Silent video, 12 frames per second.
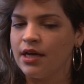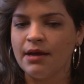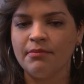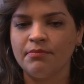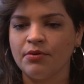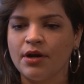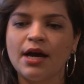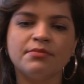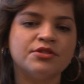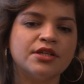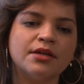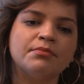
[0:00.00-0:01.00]
And
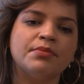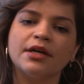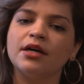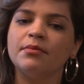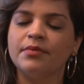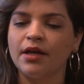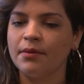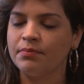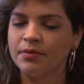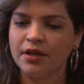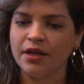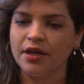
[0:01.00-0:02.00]
perhaps she can pick up that
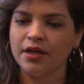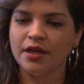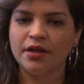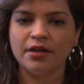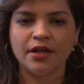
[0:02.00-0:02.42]
play and